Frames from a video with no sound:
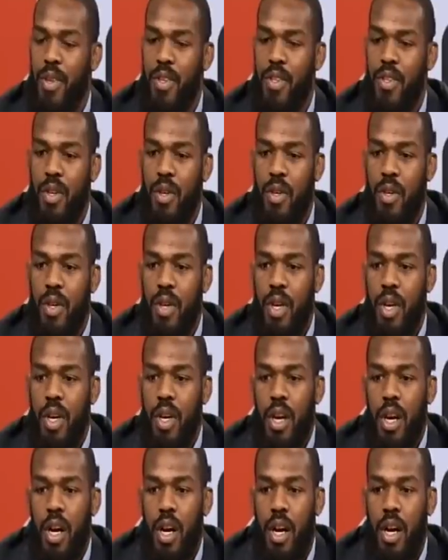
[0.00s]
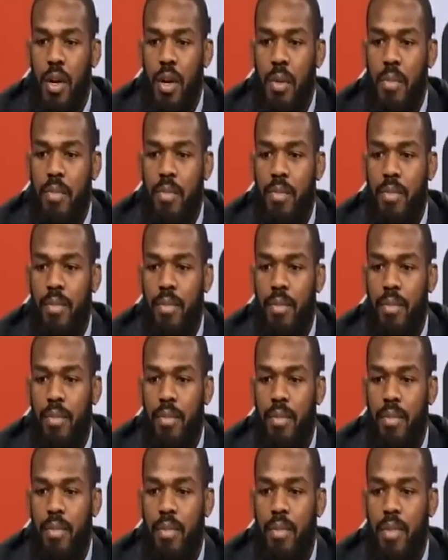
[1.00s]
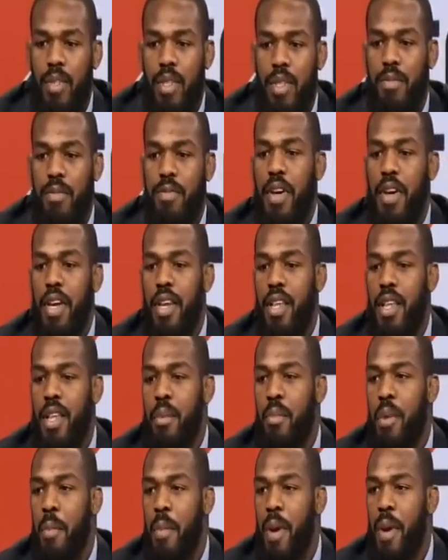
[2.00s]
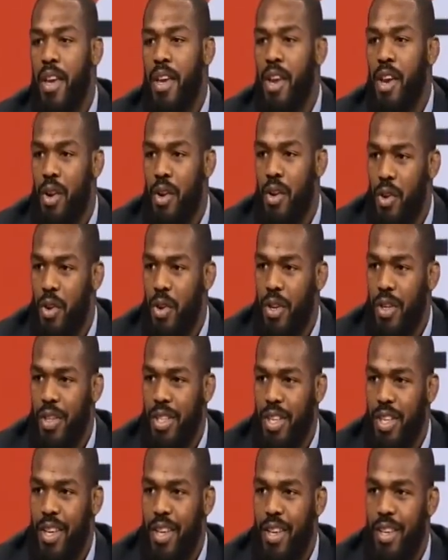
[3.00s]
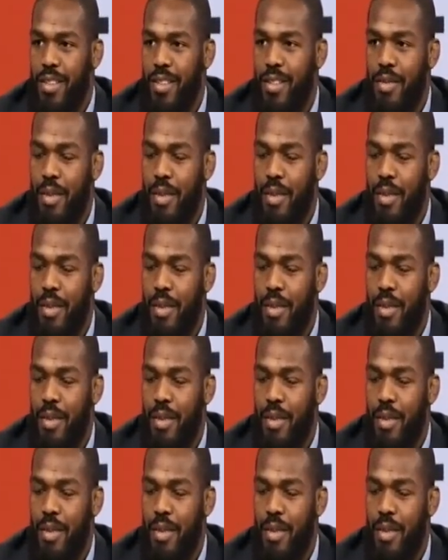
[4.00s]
So to fight in my backyard in New York State,